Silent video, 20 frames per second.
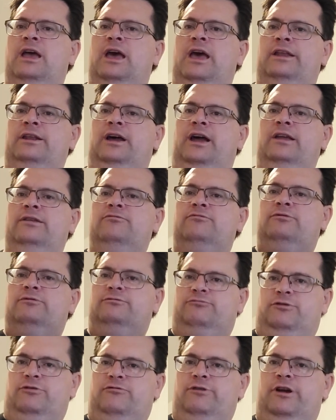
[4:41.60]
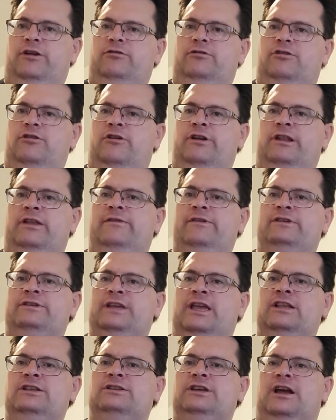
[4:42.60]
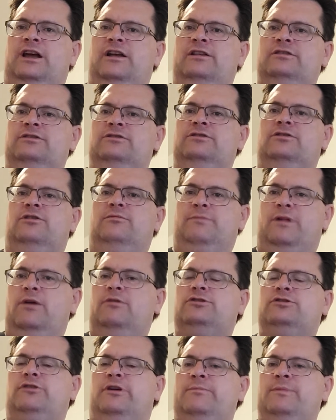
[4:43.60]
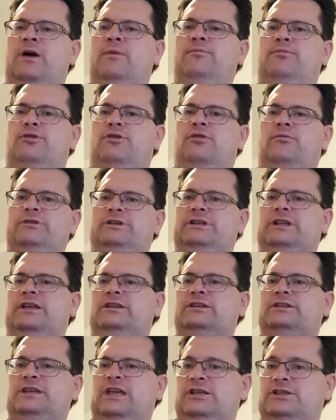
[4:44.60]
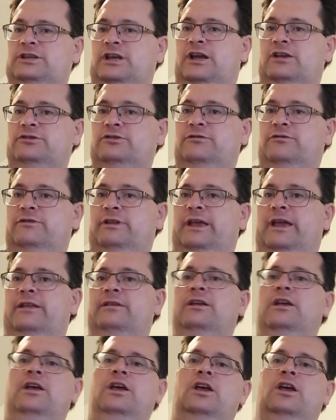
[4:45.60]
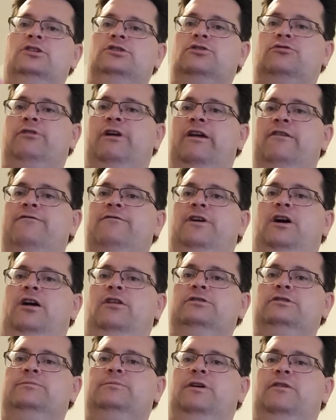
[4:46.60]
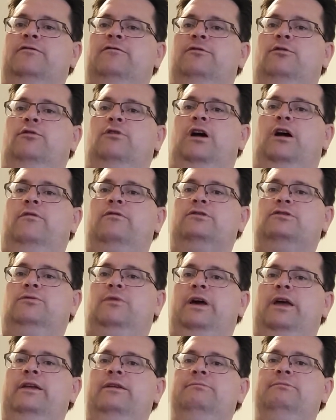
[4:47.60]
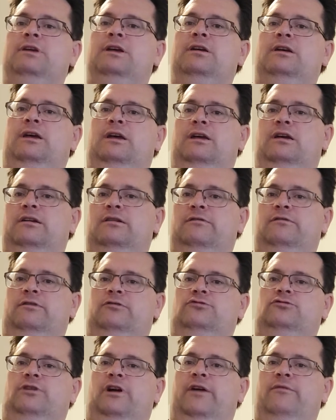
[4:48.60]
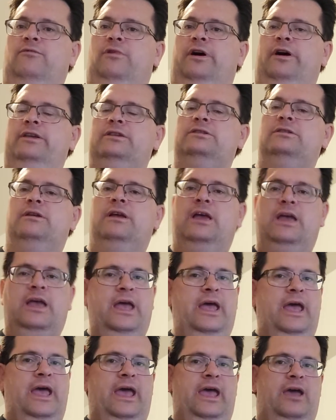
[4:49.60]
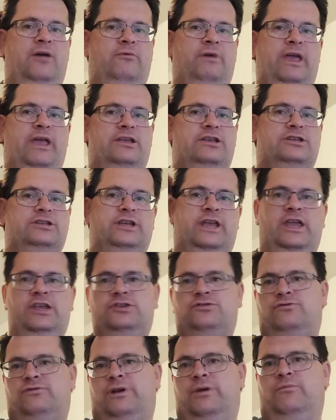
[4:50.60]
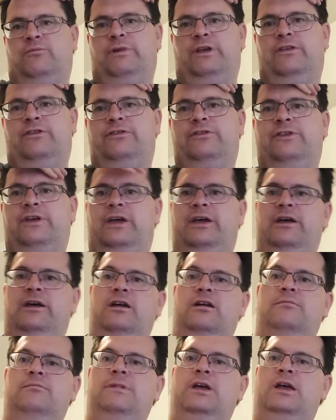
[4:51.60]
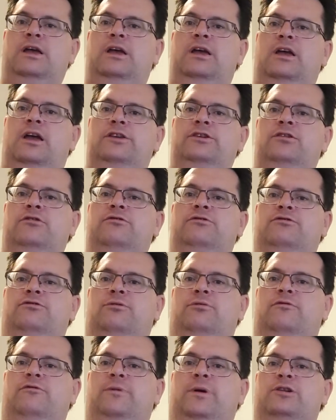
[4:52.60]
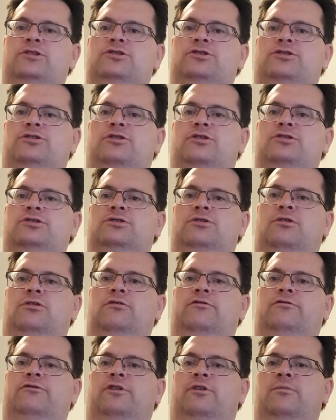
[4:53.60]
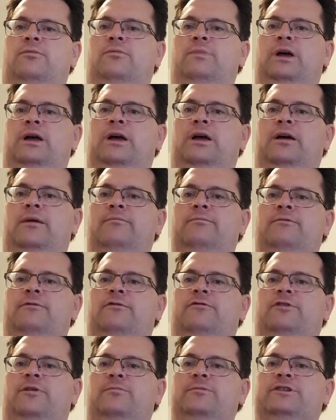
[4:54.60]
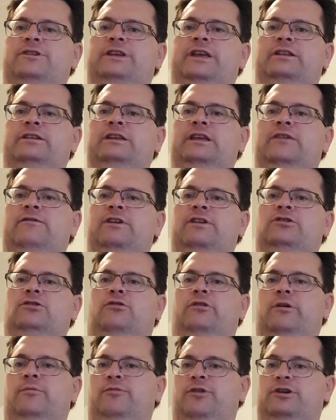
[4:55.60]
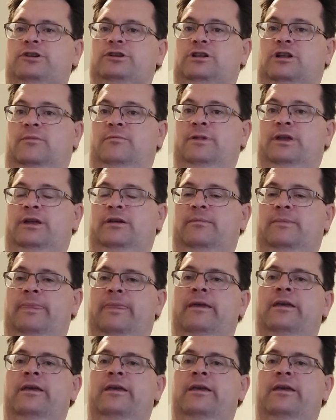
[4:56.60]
and I currently live at St. John's, or sorry, Mount Pearl, which is next to St. John's, Newfoundland. So Grand Falls is about four hours away, uh, drive-wise, and we had exchange trip with uh, a youth group from our church from um, from Sidney, Victoria, British Columbia.